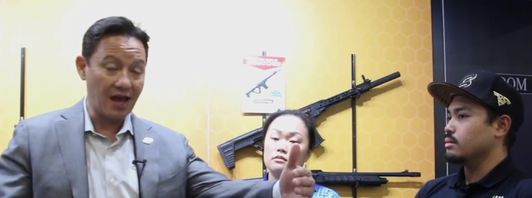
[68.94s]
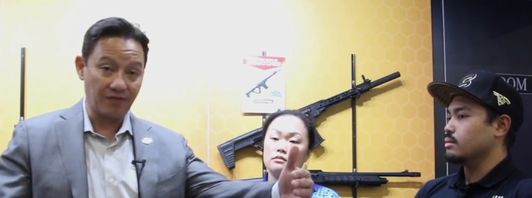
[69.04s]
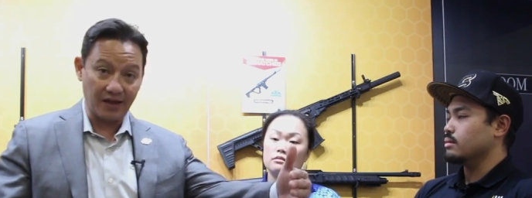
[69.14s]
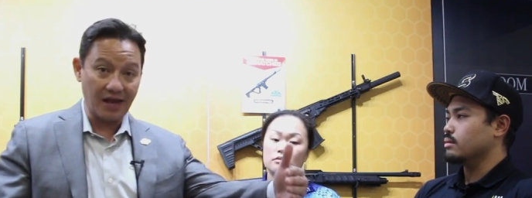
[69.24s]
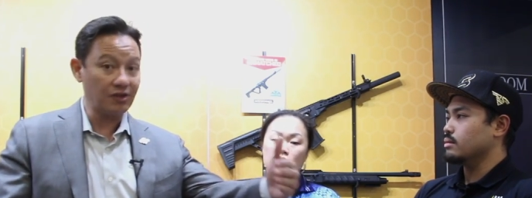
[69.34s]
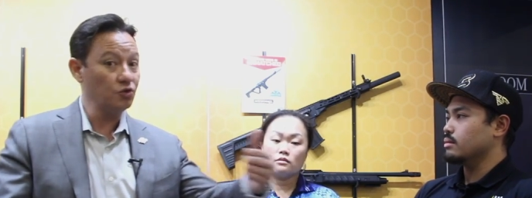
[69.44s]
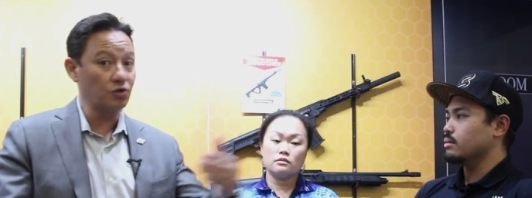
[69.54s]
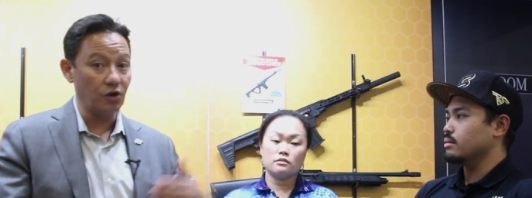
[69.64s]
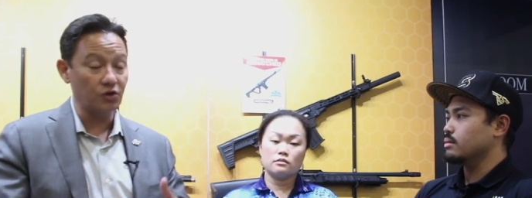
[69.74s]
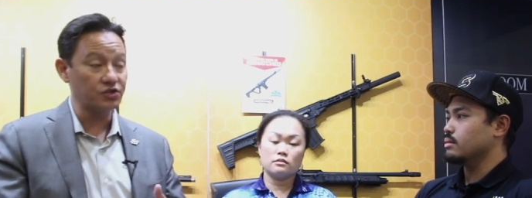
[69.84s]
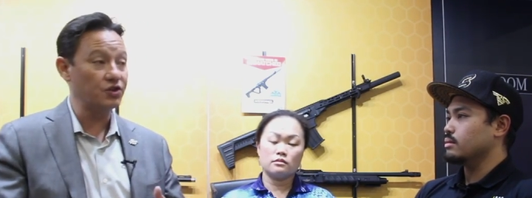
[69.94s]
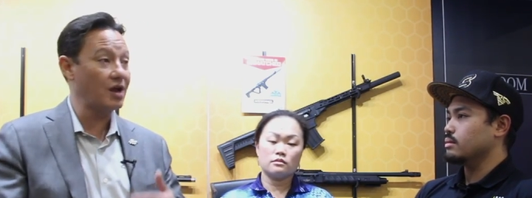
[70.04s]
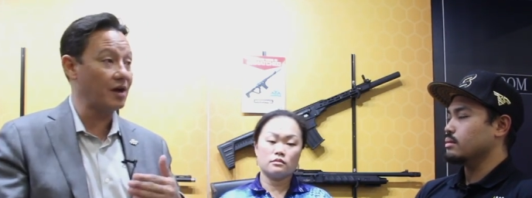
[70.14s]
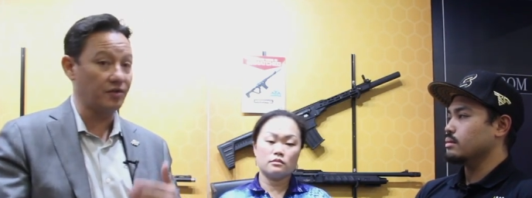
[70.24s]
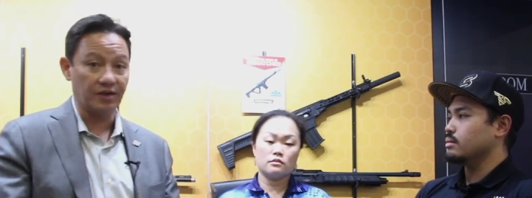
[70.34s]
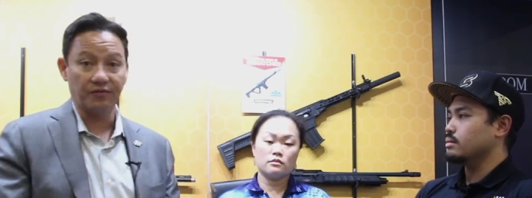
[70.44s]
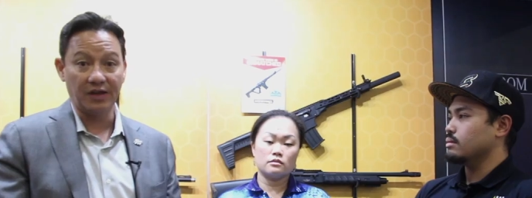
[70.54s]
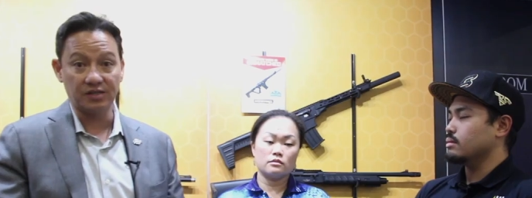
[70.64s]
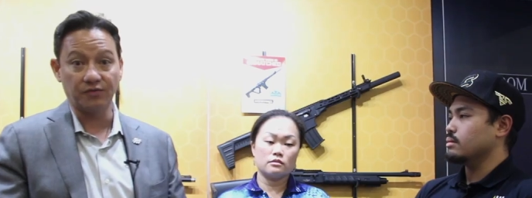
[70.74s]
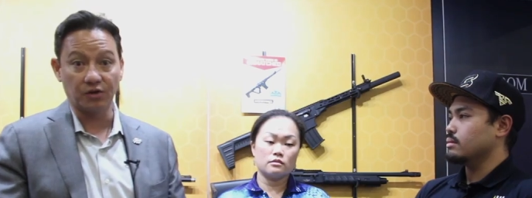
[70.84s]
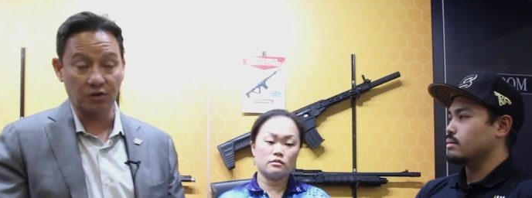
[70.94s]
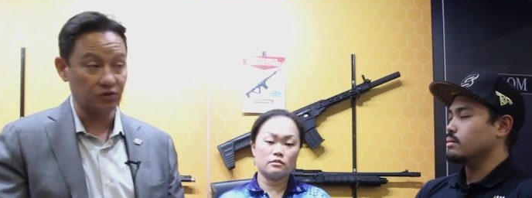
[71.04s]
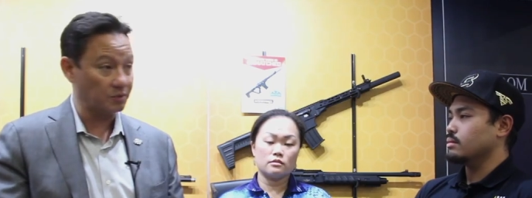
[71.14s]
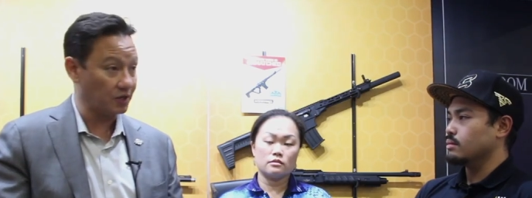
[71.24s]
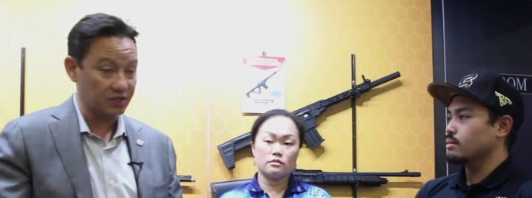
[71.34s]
Speaker 1: and if they get too close, then you have your defensive on the closer.